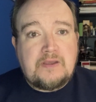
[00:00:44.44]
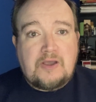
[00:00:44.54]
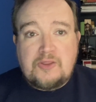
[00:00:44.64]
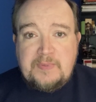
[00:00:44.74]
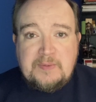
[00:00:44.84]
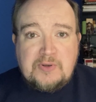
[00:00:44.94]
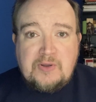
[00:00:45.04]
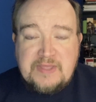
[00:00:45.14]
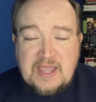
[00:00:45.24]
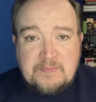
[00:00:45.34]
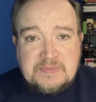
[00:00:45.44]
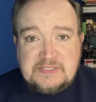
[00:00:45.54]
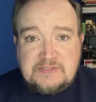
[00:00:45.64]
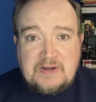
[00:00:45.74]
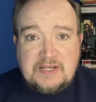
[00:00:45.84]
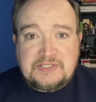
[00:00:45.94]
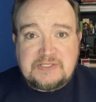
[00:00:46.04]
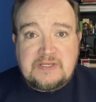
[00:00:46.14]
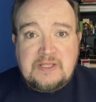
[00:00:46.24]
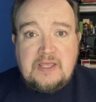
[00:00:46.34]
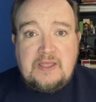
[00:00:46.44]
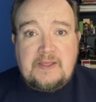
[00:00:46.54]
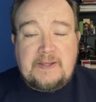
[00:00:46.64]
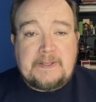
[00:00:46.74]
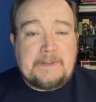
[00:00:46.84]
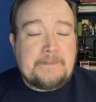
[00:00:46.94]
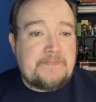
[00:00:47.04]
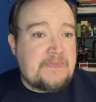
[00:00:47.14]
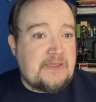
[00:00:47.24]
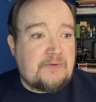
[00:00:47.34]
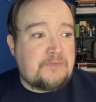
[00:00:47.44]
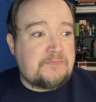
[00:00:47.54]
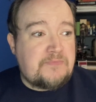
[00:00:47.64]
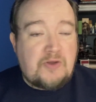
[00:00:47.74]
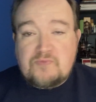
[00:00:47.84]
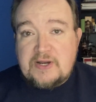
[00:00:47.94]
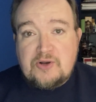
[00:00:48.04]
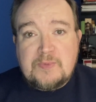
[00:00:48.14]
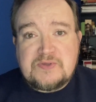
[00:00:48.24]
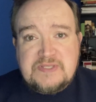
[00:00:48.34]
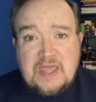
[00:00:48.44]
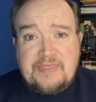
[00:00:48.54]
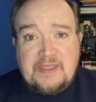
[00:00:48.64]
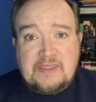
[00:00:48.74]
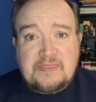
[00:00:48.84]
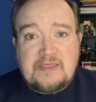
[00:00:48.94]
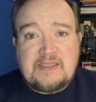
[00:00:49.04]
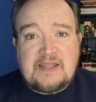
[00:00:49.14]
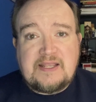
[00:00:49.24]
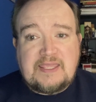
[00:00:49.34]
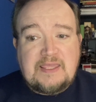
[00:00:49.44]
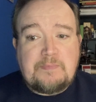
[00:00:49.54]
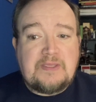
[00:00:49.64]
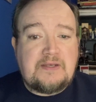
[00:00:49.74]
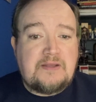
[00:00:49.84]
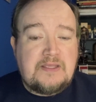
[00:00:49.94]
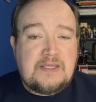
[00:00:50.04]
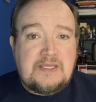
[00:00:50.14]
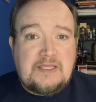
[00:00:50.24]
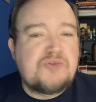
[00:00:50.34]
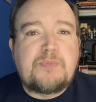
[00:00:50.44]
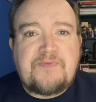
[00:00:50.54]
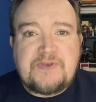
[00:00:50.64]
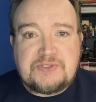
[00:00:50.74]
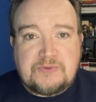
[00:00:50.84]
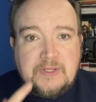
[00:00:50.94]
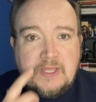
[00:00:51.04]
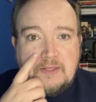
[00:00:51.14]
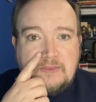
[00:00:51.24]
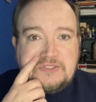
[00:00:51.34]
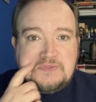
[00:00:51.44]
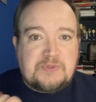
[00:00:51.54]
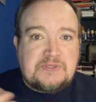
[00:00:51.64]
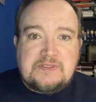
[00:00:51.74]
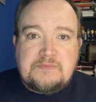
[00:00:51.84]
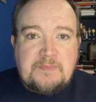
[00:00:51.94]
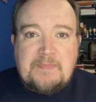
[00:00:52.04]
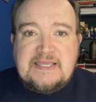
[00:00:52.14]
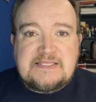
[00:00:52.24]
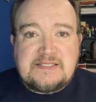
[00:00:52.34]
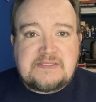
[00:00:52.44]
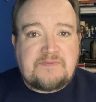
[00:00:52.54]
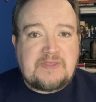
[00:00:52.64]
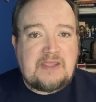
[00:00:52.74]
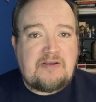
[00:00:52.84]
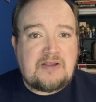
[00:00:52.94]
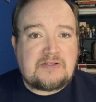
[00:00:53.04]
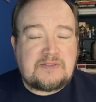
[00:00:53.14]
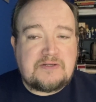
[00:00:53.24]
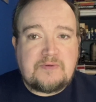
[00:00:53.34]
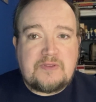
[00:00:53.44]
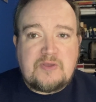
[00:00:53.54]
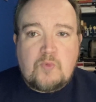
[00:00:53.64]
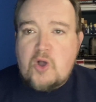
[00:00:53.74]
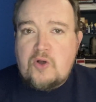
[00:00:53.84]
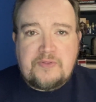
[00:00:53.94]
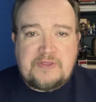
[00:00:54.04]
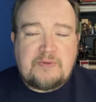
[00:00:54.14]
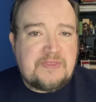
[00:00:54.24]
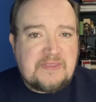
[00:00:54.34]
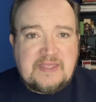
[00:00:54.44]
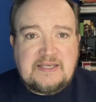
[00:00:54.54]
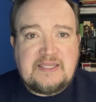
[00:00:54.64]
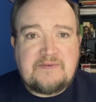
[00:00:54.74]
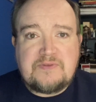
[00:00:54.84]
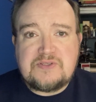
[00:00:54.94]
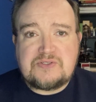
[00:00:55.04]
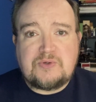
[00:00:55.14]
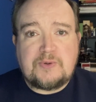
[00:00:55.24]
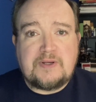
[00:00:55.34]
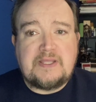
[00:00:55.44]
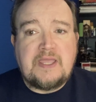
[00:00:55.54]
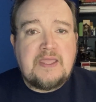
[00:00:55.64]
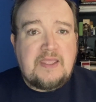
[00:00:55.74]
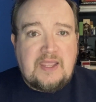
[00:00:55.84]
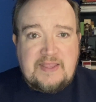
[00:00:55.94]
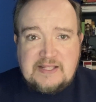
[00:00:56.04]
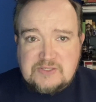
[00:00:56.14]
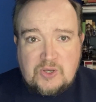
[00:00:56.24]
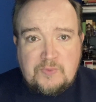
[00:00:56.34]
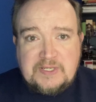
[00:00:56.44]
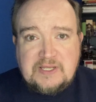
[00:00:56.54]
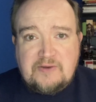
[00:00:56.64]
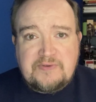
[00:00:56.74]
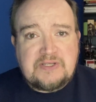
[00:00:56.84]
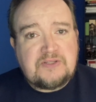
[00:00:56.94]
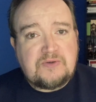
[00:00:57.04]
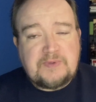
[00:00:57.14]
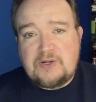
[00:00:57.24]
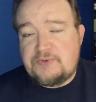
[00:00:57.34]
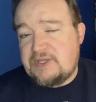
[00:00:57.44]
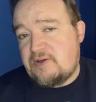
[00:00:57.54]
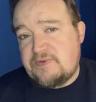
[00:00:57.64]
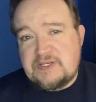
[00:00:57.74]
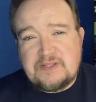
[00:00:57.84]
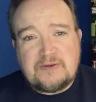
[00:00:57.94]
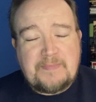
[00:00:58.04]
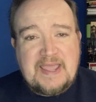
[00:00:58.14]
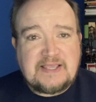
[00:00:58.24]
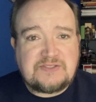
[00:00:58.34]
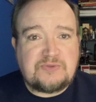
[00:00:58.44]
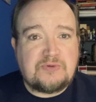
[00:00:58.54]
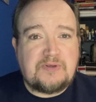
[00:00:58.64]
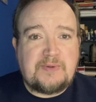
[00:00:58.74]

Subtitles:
Other people go the opposite direction. They'll write almost nothing. They kind of keep it superficial. They'll just put the basics of the character, the only thing they need for the story, and that's all we delve into. We don't delve into their backstory.